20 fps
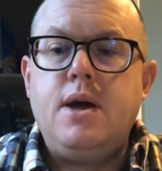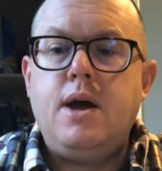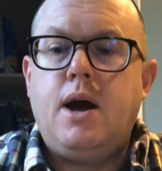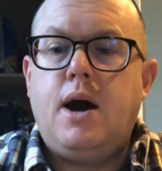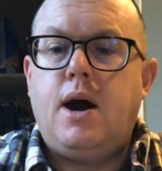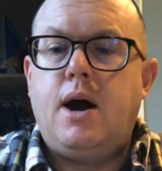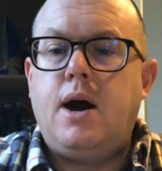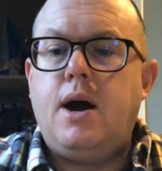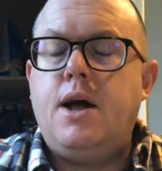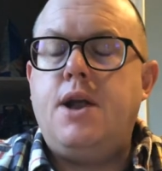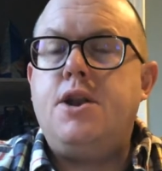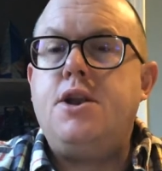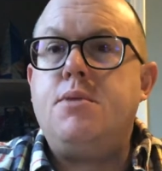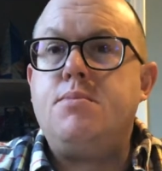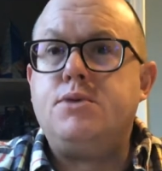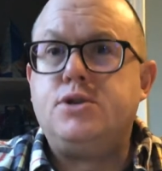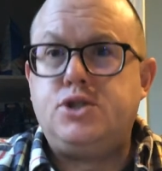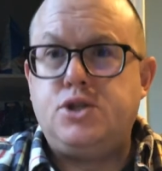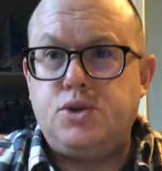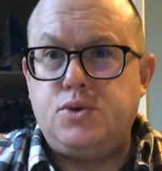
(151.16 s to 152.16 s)

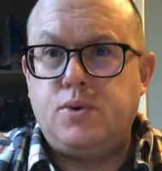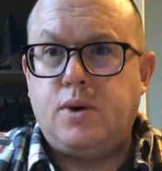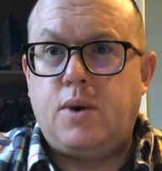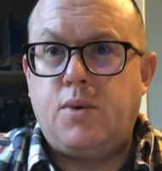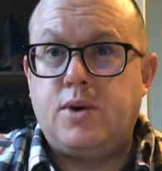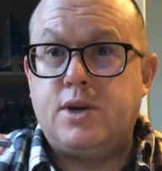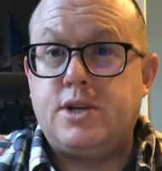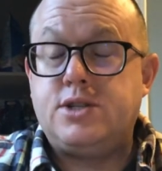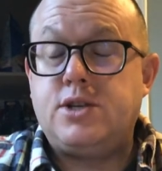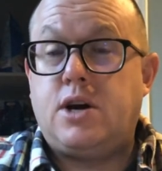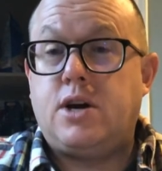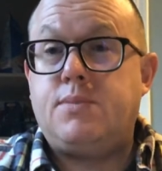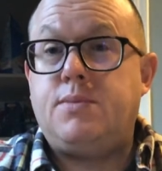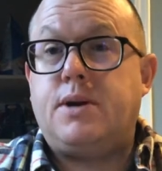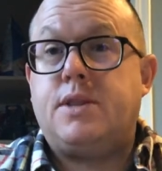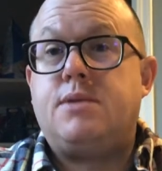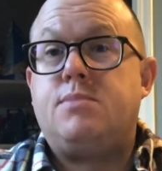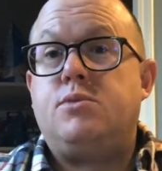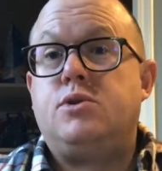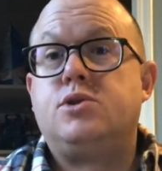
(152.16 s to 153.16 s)
Number two, I want to talk
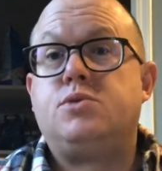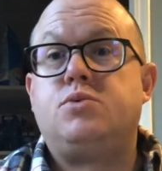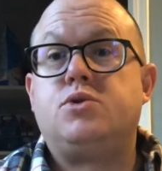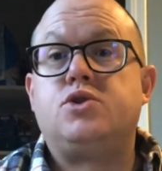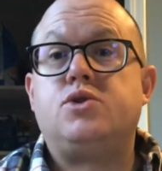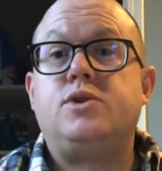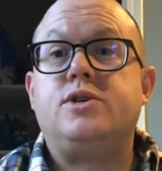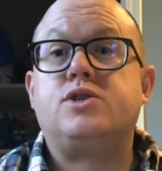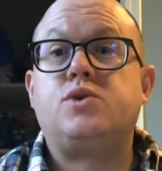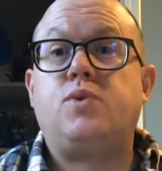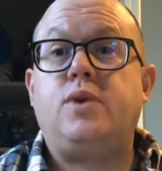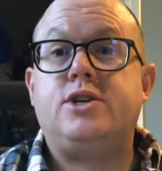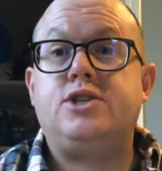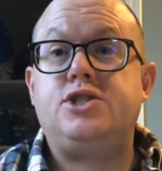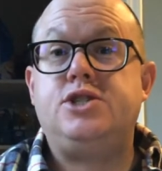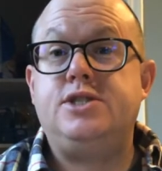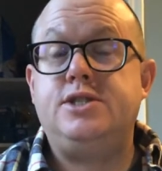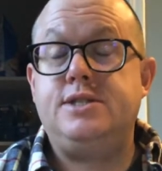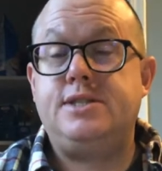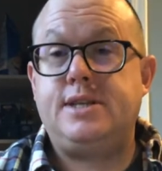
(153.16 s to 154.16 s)
about the multiple choice
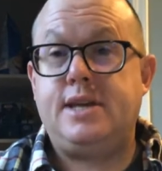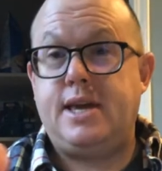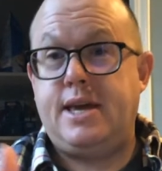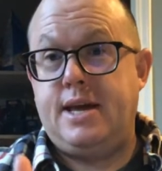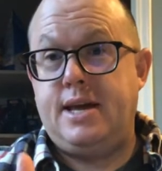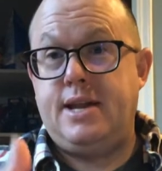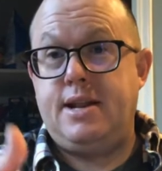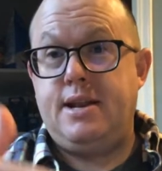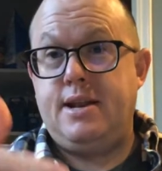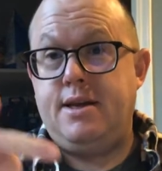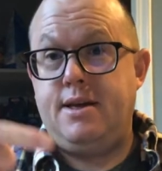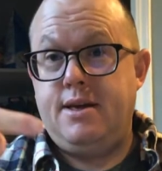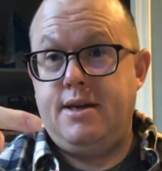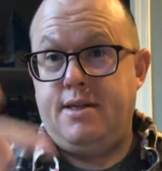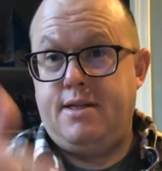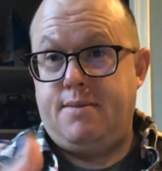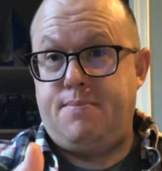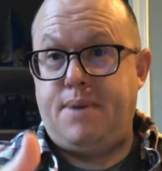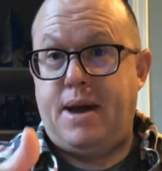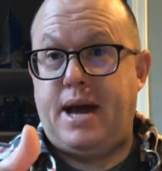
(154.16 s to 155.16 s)
questions in
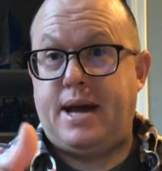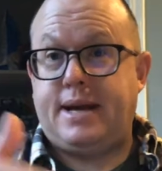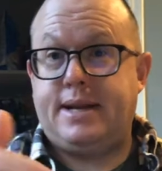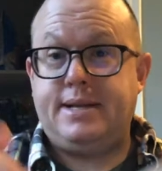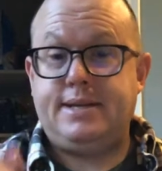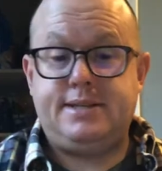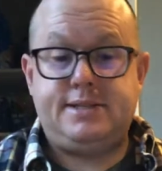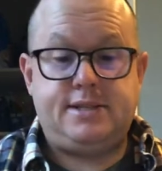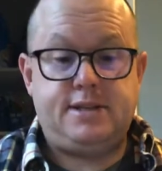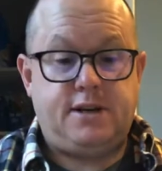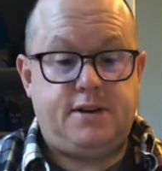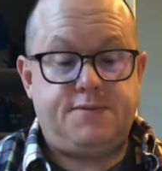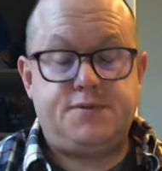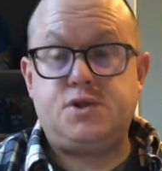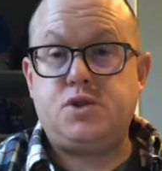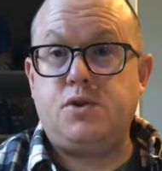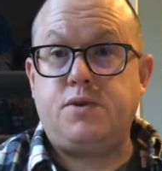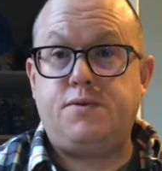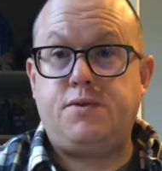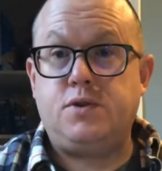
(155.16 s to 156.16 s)
the packet itself.
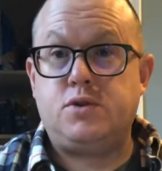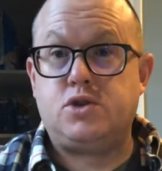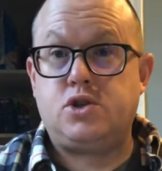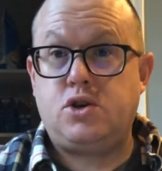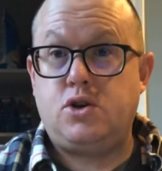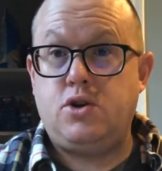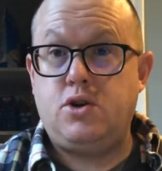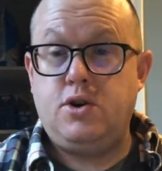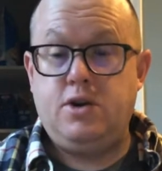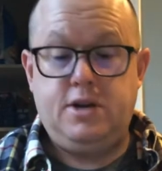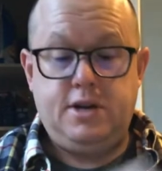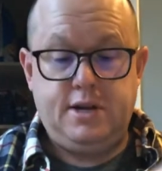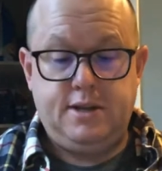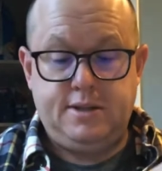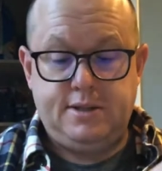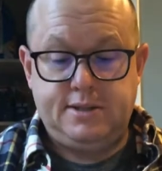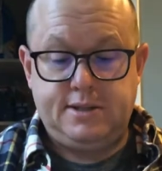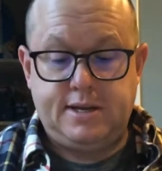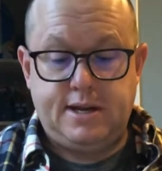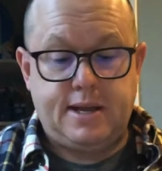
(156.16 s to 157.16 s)
So if you'll turn in
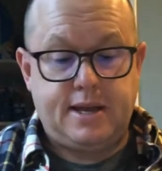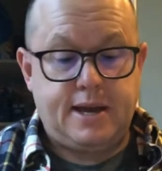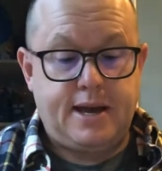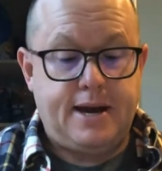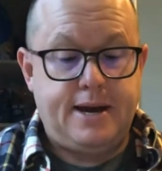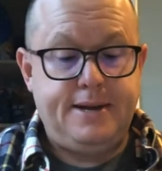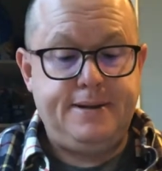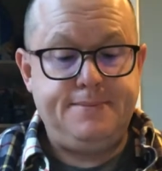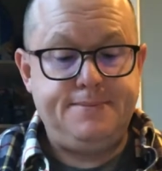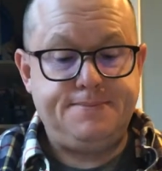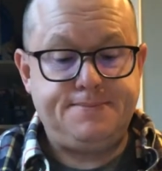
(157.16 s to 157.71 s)
the study guide